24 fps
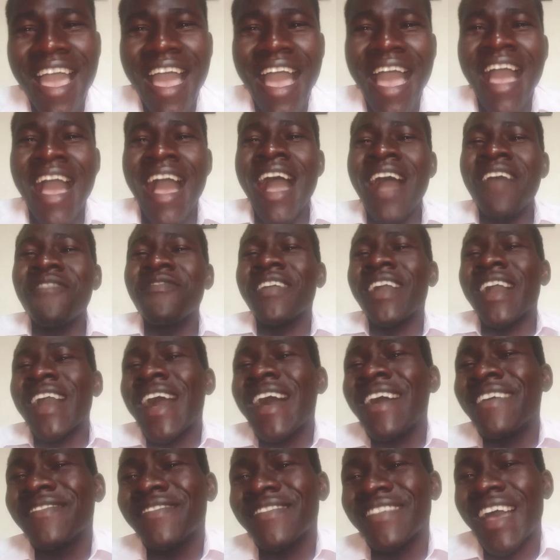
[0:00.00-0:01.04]
I have
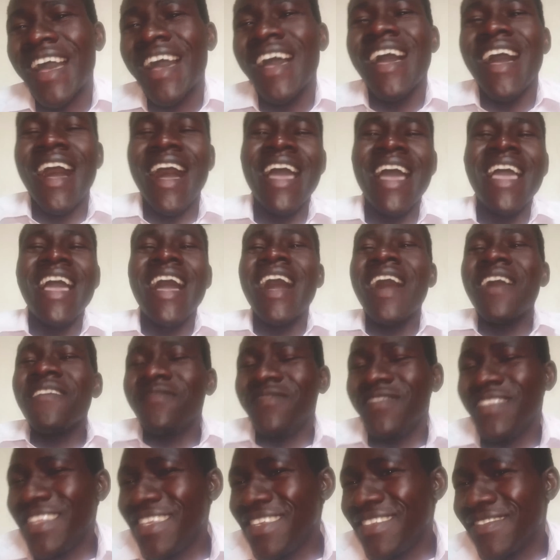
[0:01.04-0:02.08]
cancer, I
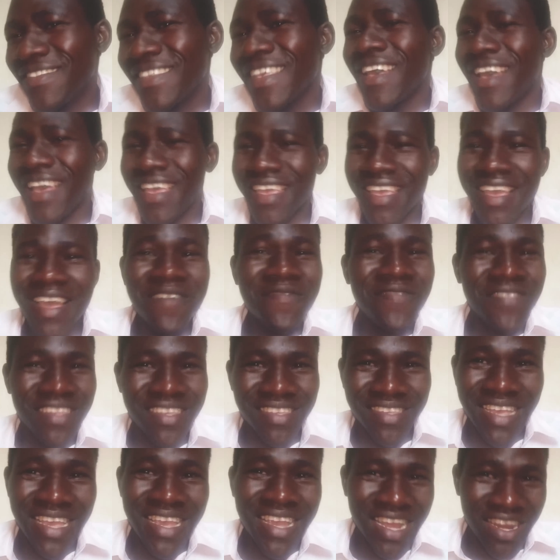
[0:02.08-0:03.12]
have this,
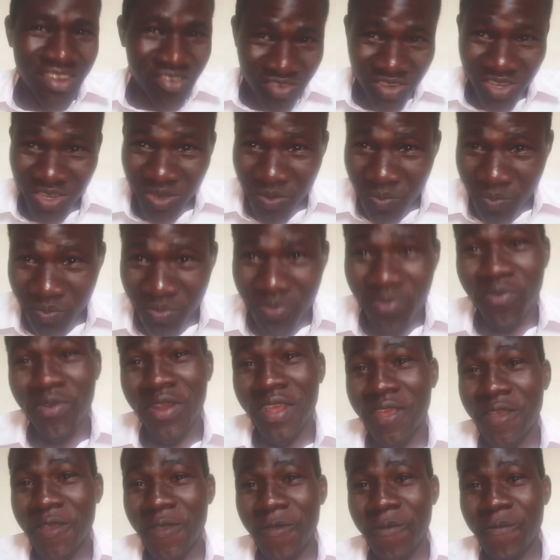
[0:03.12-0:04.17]
I cannot pray,